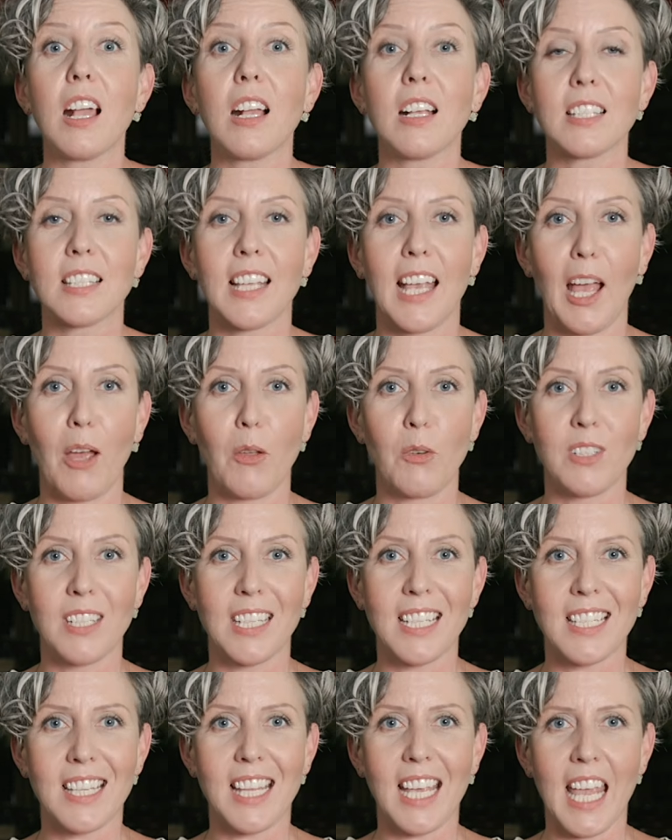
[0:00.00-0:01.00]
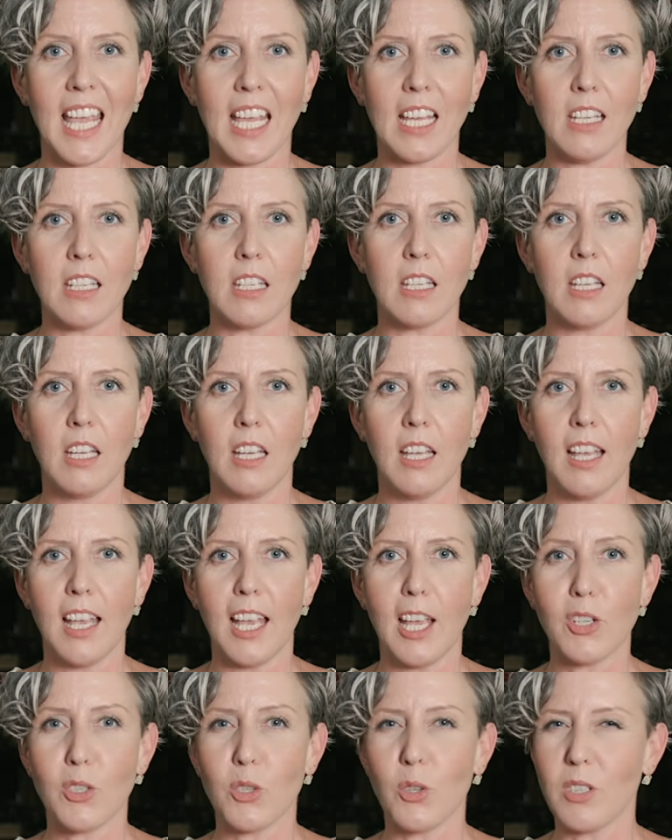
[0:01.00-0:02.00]
sound is the ink,
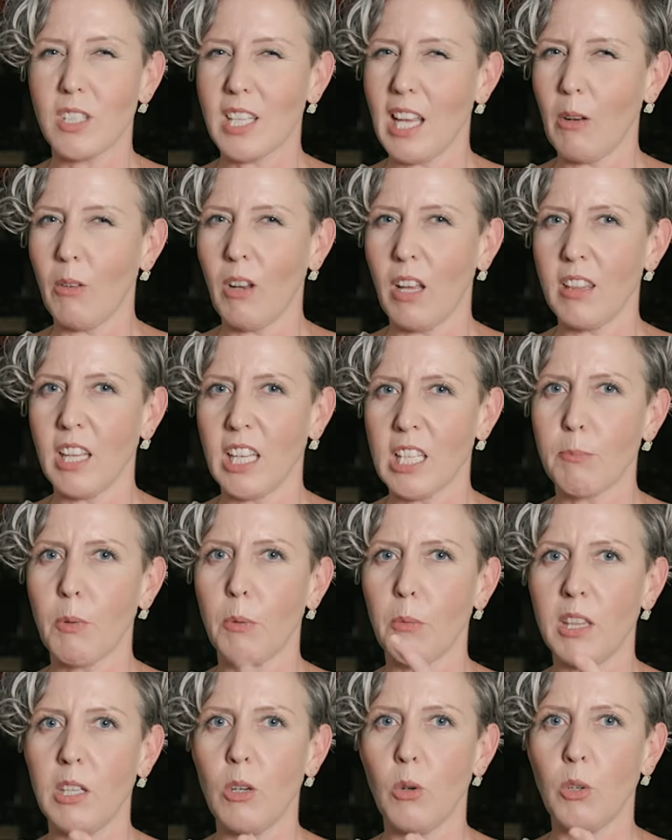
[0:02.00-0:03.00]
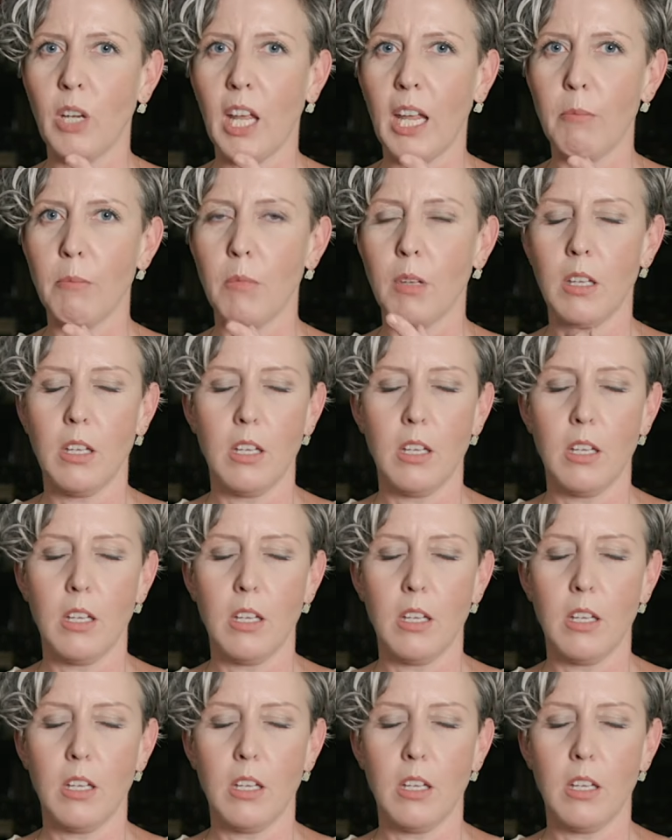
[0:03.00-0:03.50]
it should sound like this, but with your name.